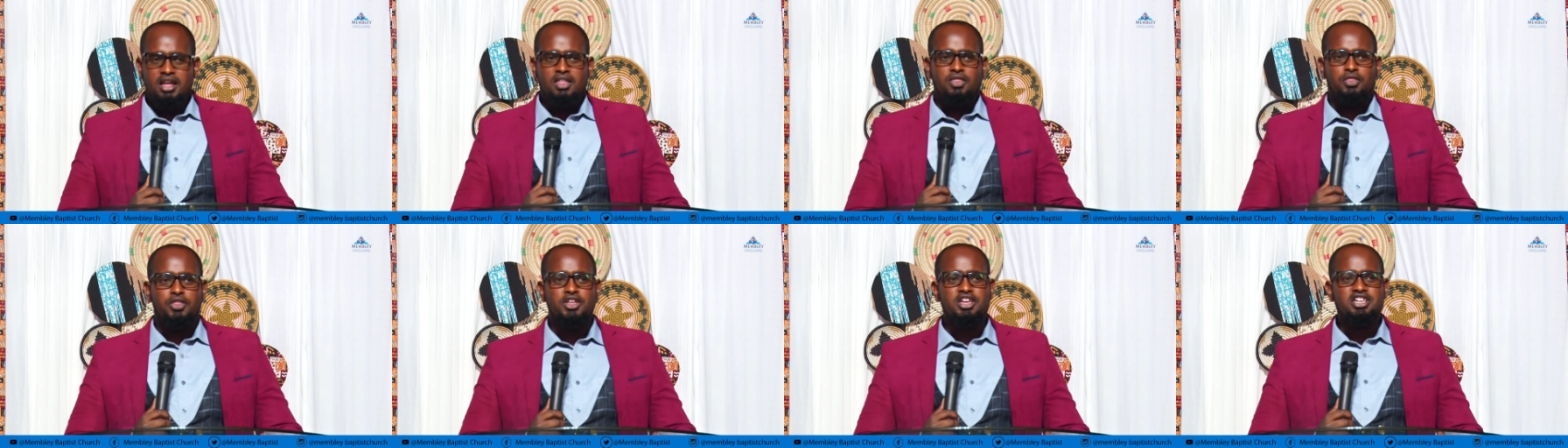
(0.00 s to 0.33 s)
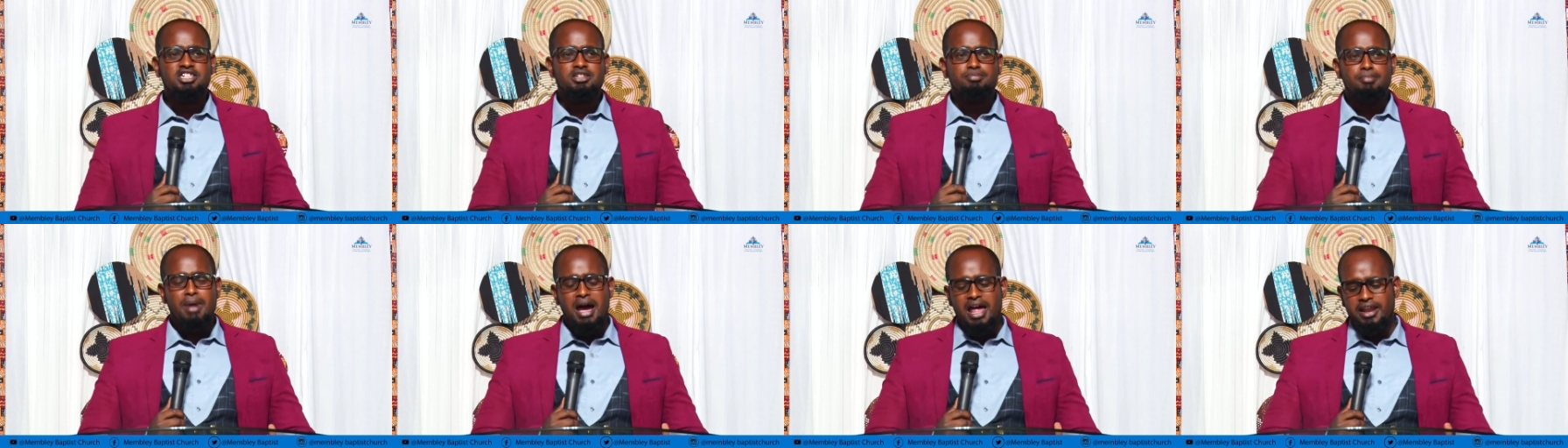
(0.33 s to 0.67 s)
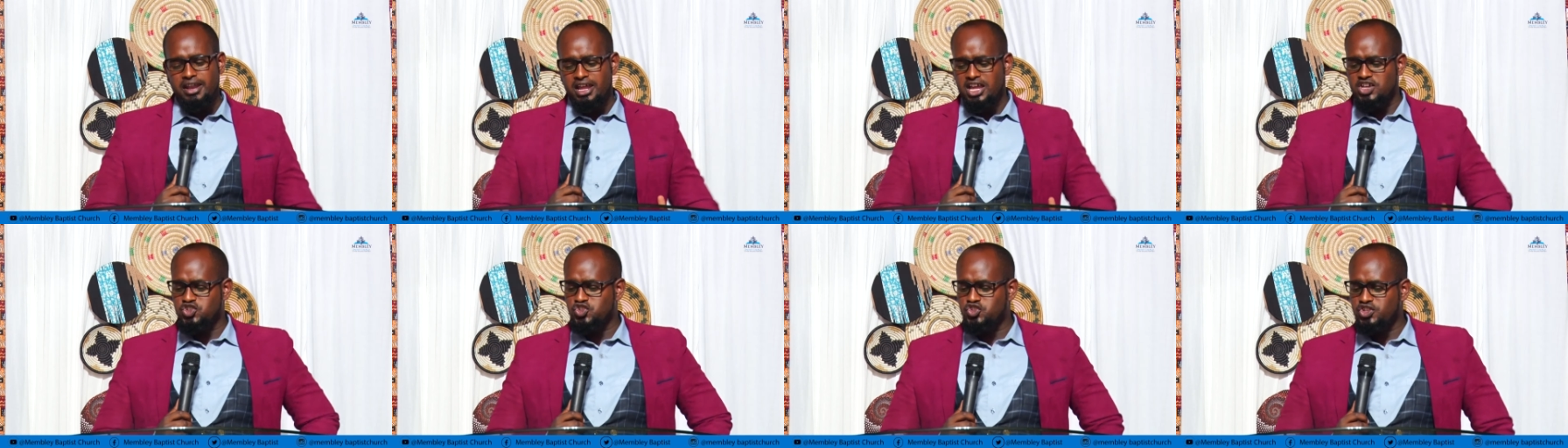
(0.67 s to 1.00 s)
This man
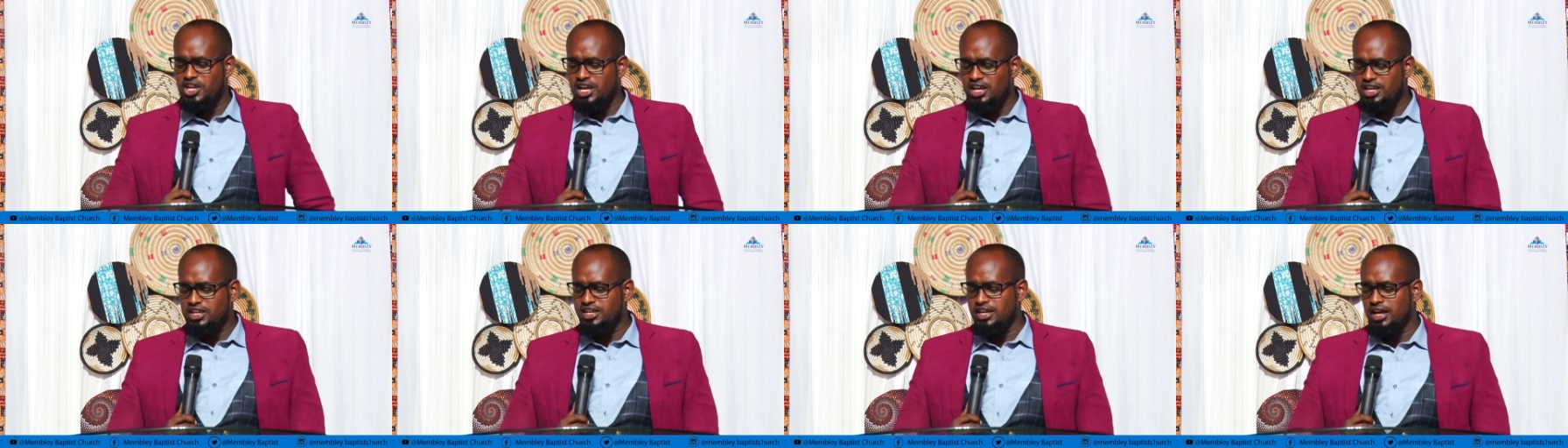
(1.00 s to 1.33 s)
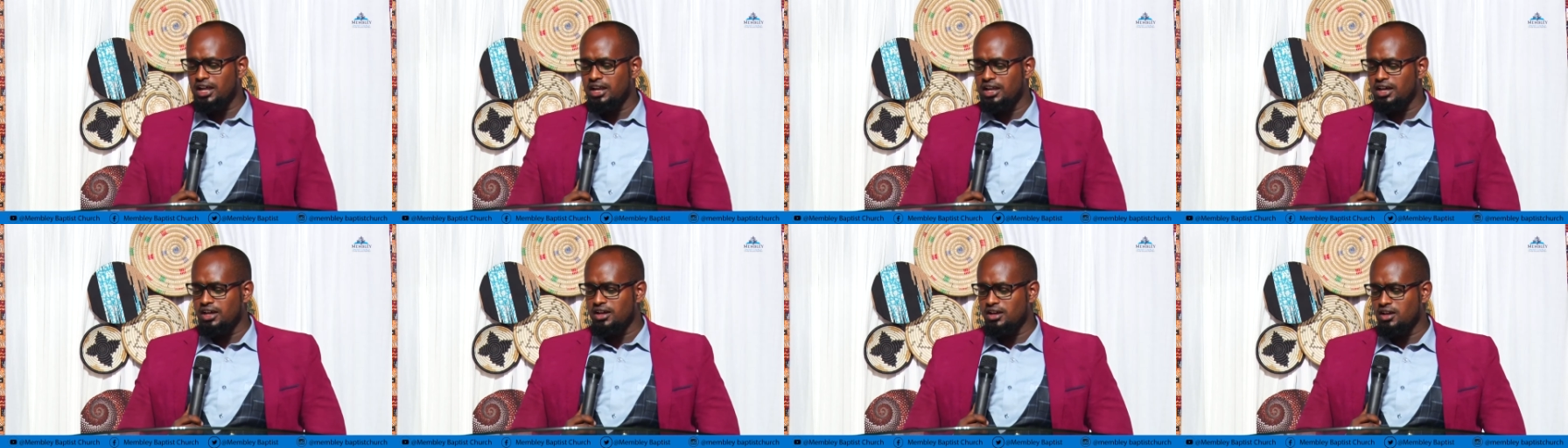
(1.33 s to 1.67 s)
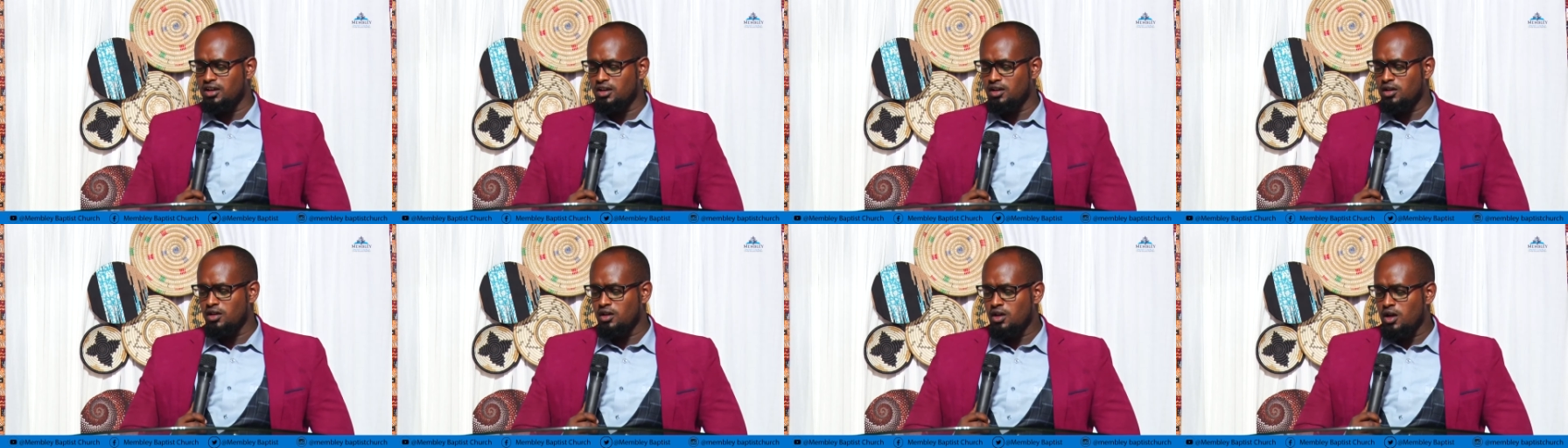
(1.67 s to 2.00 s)
Ezekiel
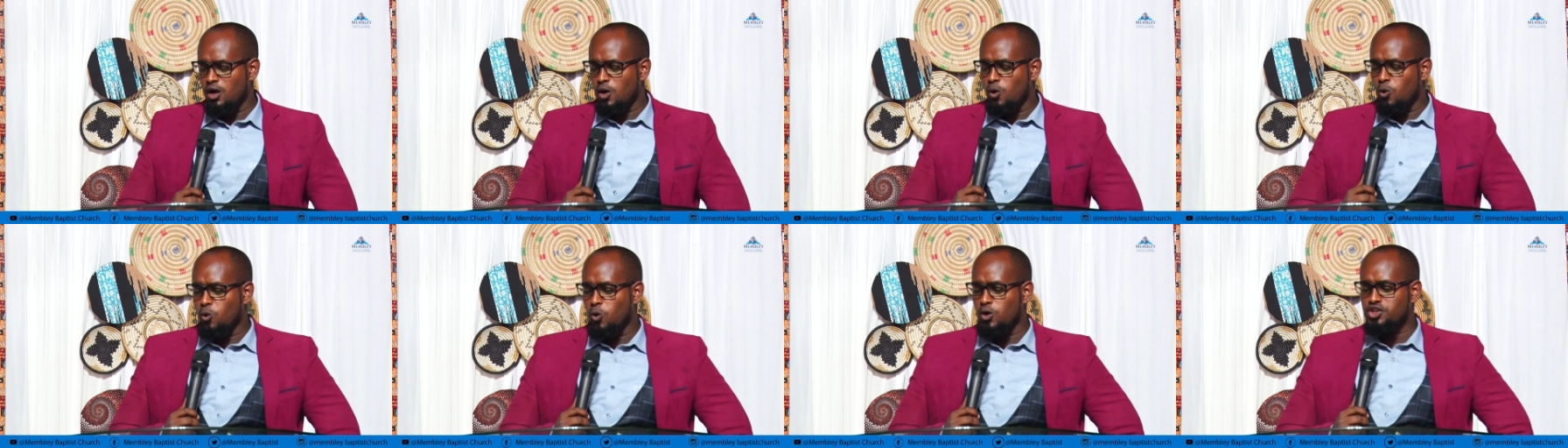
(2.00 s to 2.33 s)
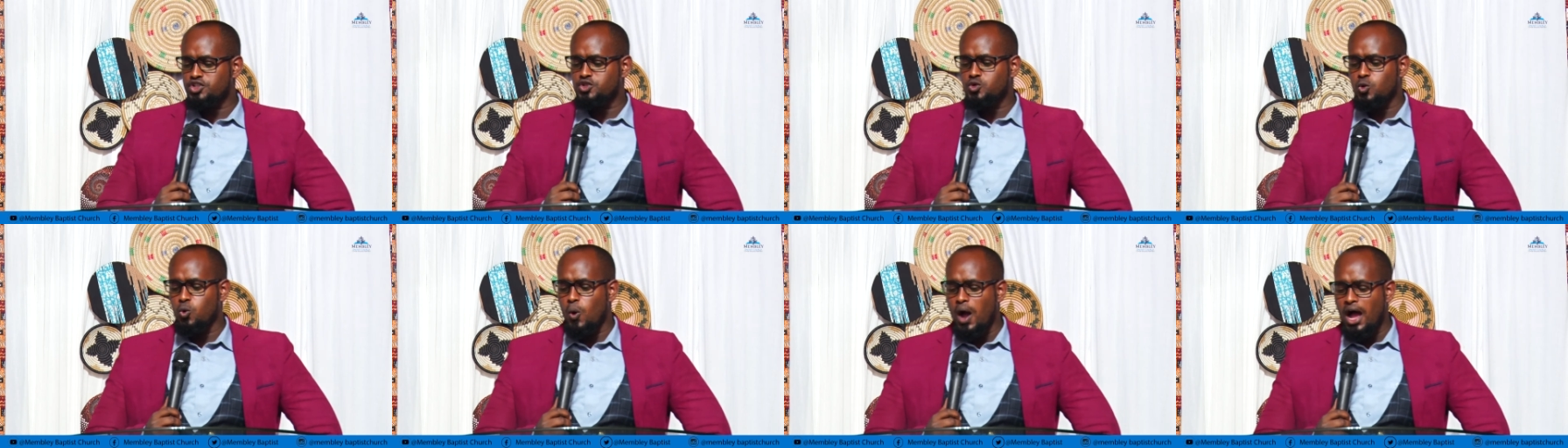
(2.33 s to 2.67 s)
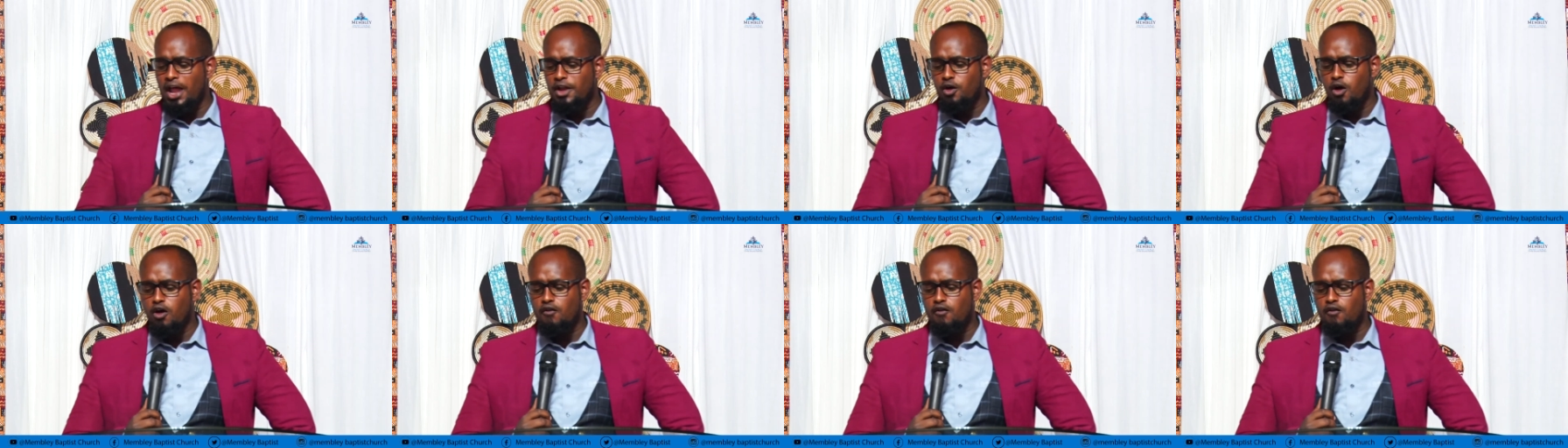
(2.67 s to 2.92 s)
was one